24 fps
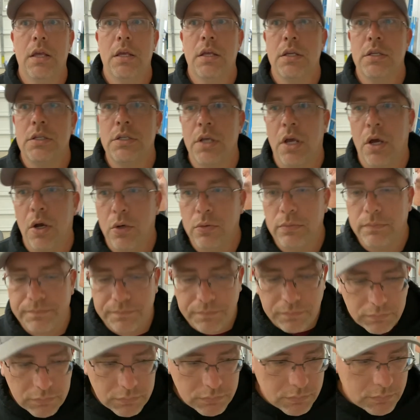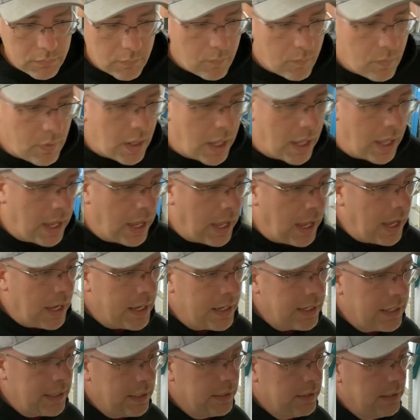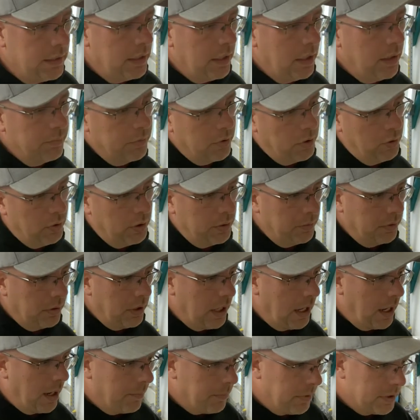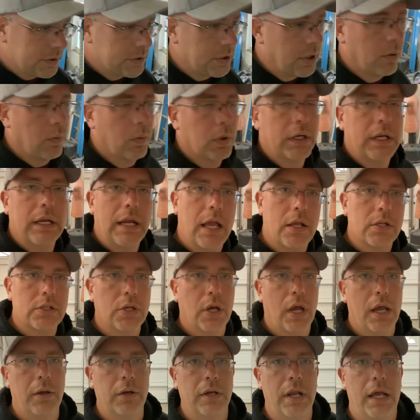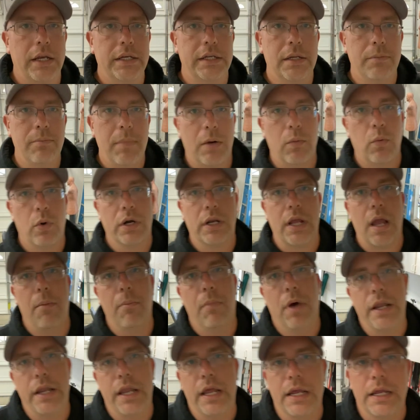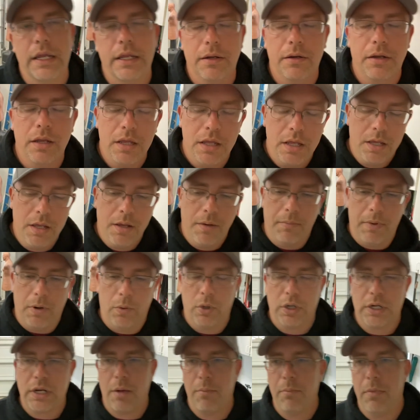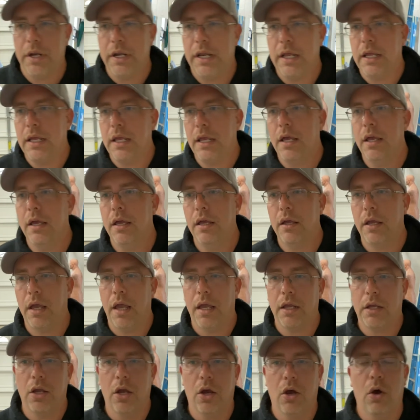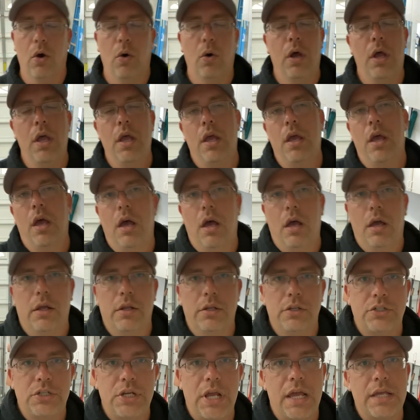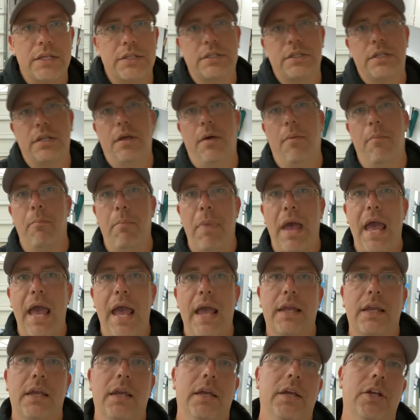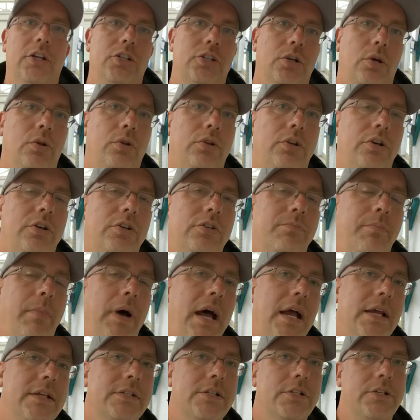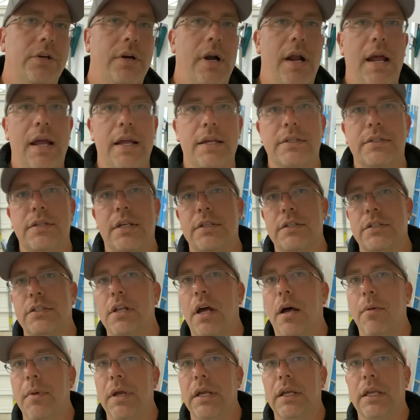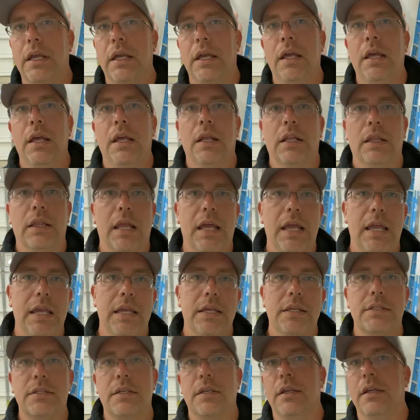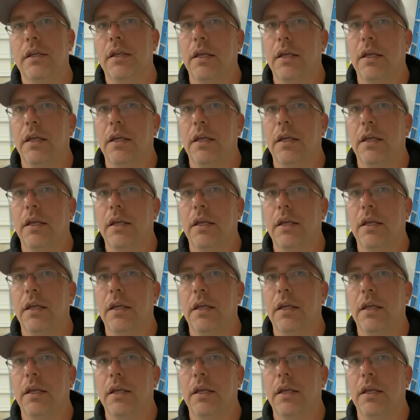So I ended up going, I'm going to start working out. So I did my workout Monday. And my workout Monday, I go chest, back, shoulders, buys and tries, stomach, legs.